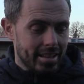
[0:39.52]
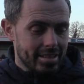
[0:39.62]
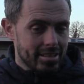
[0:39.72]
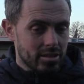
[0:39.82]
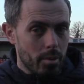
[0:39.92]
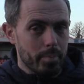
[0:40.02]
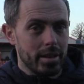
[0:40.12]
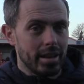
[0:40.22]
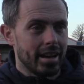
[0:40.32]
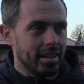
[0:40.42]

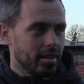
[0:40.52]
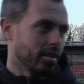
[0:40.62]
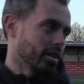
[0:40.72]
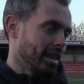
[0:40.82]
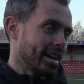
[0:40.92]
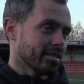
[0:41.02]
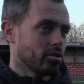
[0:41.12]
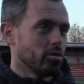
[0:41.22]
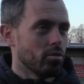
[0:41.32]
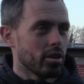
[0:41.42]
stopping that last
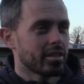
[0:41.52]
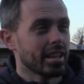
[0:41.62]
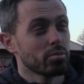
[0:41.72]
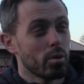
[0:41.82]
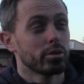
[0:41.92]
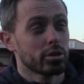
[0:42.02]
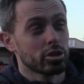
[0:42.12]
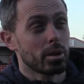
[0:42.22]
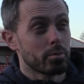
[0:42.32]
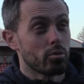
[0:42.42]
two rot. That's what we want to
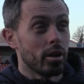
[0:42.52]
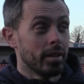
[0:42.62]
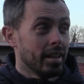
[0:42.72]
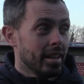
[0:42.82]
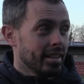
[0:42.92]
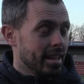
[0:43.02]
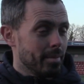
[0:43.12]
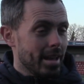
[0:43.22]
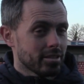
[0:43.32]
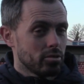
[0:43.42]
stop the rot.
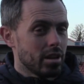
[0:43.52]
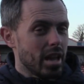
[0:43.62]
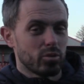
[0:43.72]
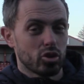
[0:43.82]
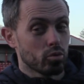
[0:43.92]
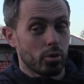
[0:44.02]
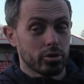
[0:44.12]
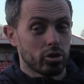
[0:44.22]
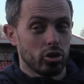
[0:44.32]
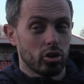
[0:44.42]
Them last two games just
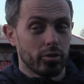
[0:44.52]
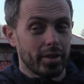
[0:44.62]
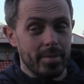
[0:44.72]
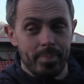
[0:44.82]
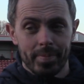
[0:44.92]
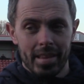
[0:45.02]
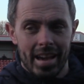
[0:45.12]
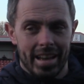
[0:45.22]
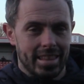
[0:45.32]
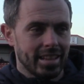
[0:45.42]
wasn't good enough, and
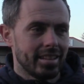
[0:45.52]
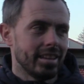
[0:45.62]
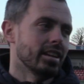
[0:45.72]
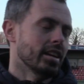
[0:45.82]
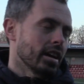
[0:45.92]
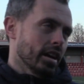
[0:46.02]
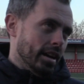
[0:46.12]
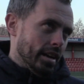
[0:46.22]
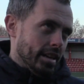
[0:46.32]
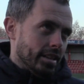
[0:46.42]
I think the
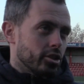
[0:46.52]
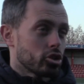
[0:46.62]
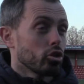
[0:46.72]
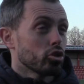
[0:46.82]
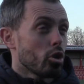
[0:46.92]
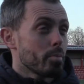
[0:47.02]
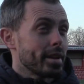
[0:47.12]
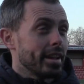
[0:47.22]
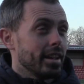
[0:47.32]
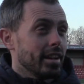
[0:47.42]
Scunthorpe
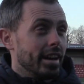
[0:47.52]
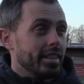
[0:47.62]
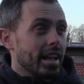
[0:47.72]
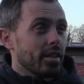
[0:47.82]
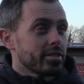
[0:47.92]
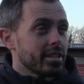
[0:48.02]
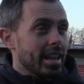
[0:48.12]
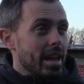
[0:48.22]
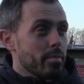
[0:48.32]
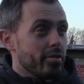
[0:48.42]
and the
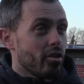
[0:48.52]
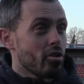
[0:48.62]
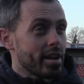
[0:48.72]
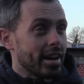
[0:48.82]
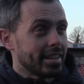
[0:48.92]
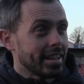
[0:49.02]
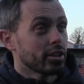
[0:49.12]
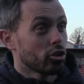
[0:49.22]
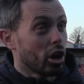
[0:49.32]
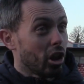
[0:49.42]
Alfreton game before that, I think
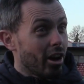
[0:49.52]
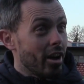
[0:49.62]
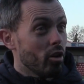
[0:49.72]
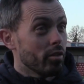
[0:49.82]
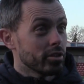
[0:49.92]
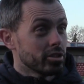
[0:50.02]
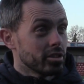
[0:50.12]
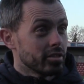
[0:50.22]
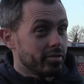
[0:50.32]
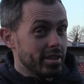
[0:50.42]
it took a lot out of
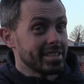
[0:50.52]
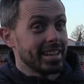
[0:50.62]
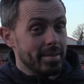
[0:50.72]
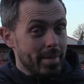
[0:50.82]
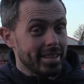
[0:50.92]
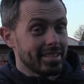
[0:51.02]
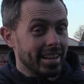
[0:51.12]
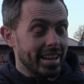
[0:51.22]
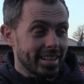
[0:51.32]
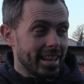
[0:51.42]
us physically,
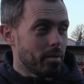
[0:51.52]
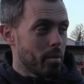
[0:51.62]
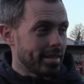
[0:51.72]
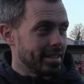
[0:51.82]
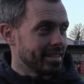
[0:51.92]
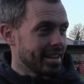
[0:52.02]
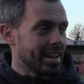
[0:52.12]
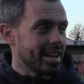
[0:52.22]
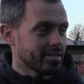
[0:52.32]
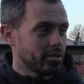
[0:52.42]
mentally, and I think we went into the
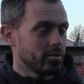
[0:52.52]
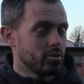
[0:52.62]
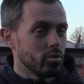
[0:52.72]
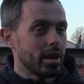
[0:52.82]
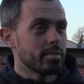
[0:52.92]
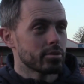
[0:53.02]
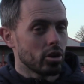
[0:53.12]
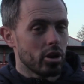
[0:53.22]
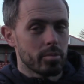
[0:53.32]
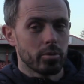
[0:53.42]
last two games
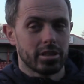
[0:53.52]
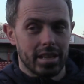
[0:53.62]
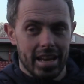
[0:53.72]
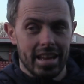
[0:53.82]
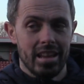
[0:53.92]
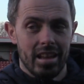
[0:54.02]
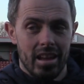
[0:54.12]
tired. But today,